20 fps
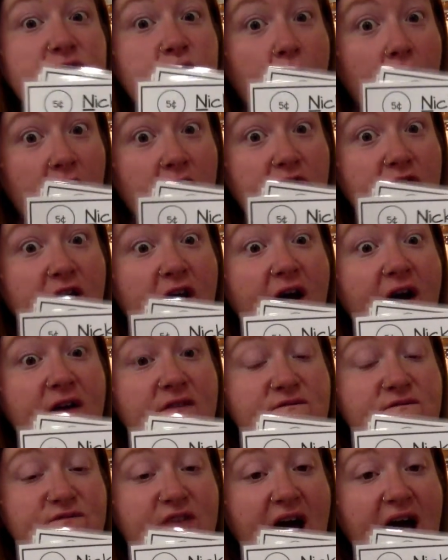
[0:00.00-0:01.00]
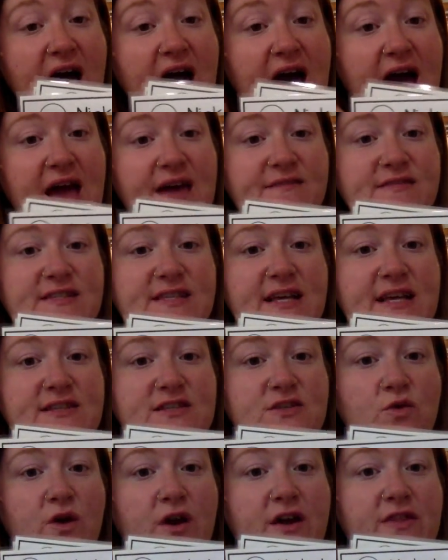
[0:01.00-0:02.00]
worth 5
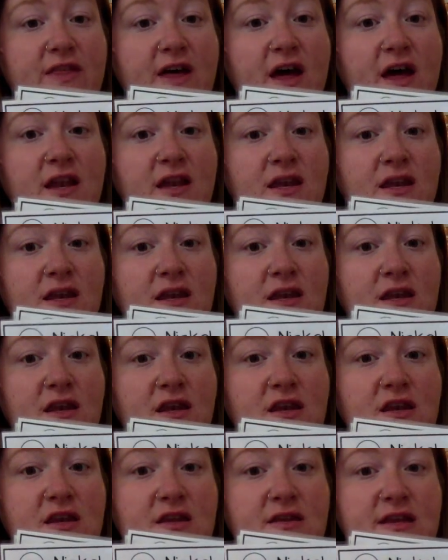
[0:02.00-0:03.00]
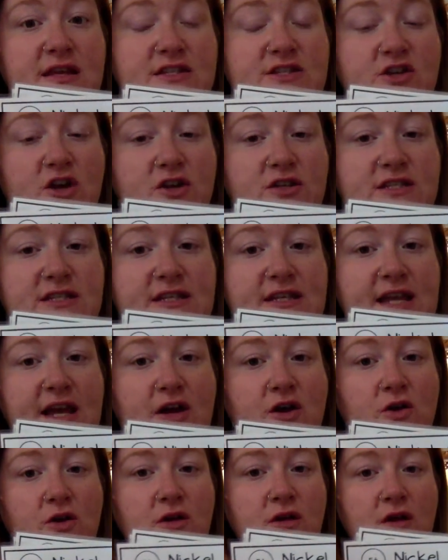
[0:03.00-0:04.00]
cents, or the end that starts
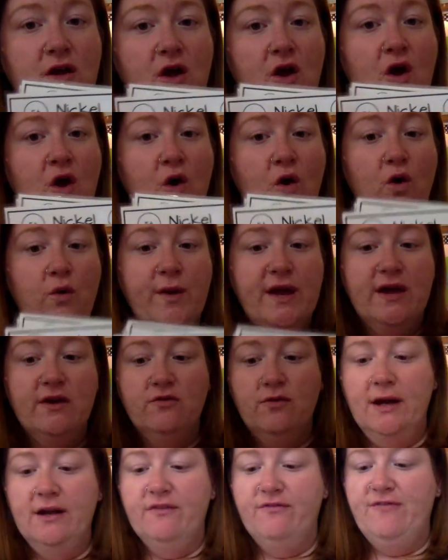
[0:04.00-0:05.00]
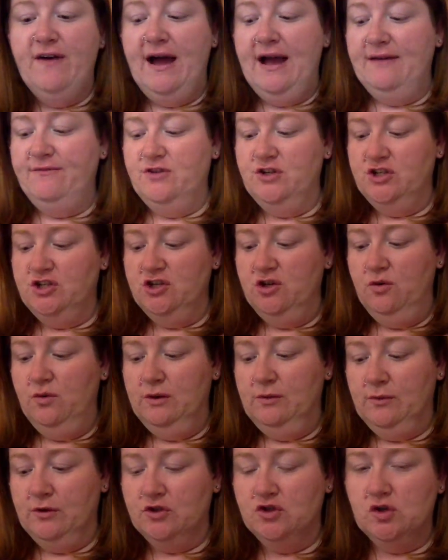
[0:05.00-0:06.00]
nickel, or we could write a 5 to show
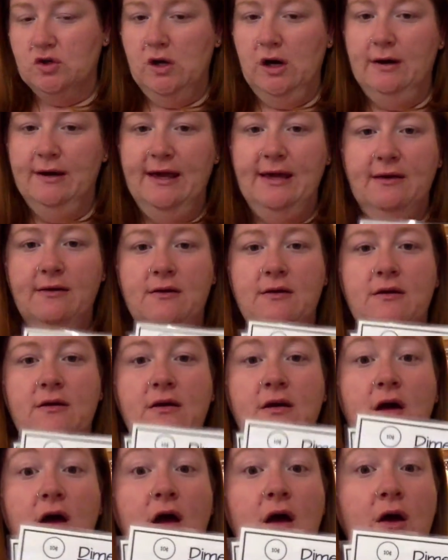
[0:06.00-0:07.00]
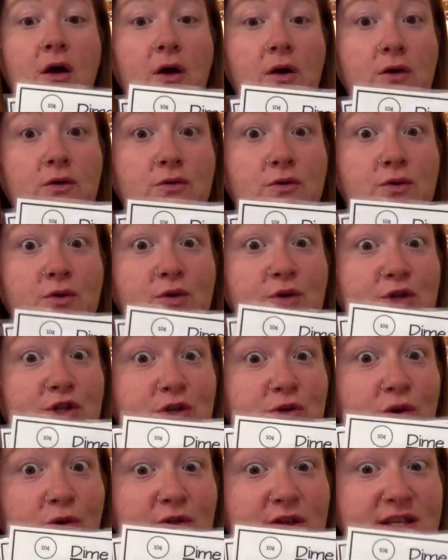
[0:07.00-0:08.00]
when we're drawing. Ooh, do
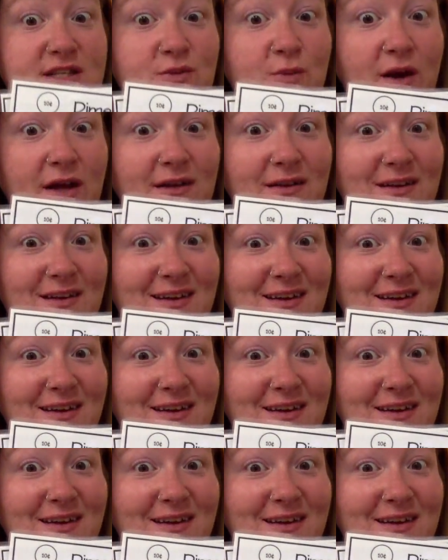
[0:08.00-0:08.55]
you know this one?